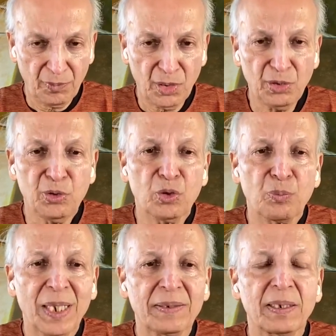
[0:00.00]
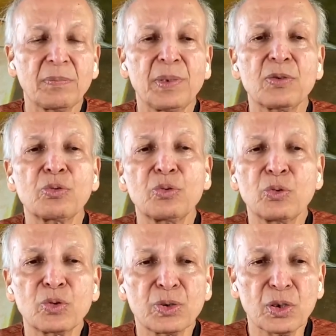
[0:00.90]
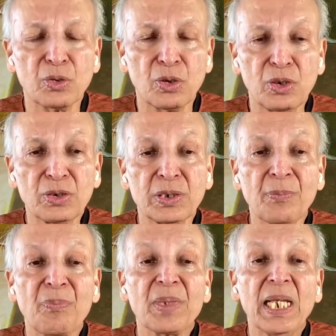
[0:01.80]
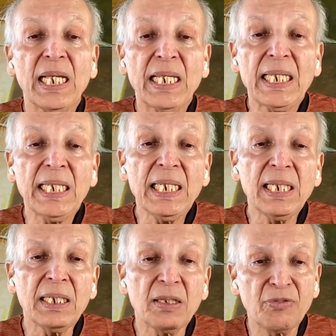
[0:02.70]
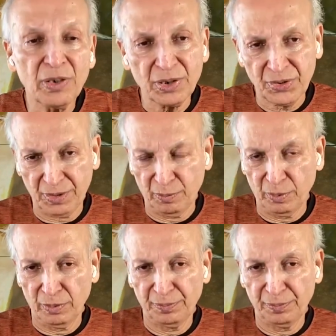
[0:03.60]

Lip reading: Idiopathic means we don't know the cause. Irreversible.